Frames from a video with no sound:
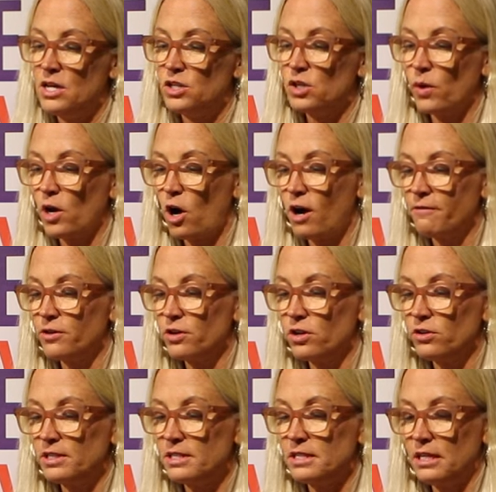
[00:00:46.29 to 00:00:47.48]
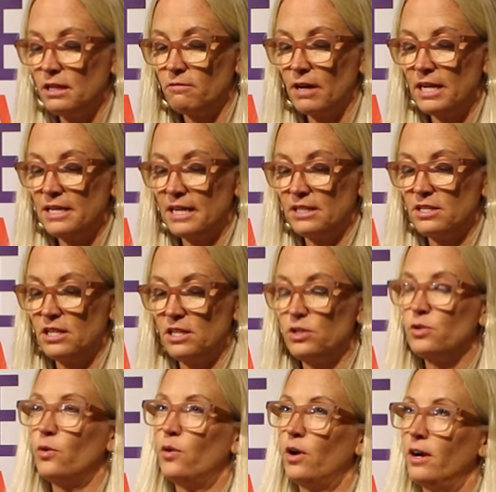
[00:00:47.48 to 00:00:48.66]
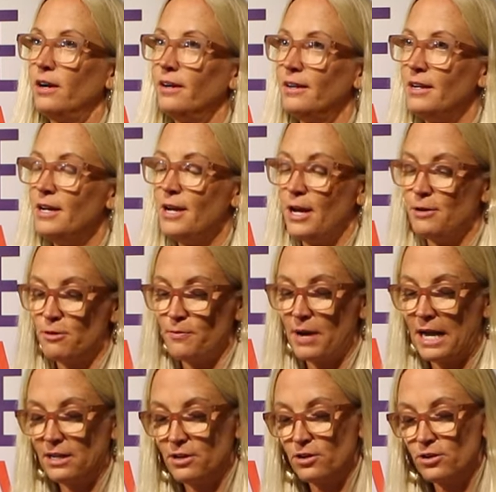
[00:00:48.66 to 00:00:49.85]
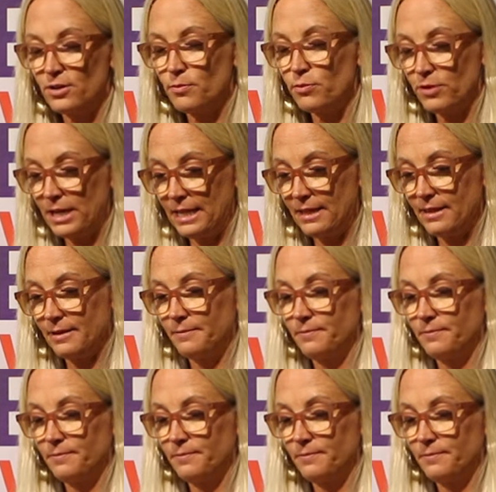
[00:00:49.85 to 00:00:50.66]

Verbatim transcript: So I offered her a seat right next to the door and reminded her to breathe.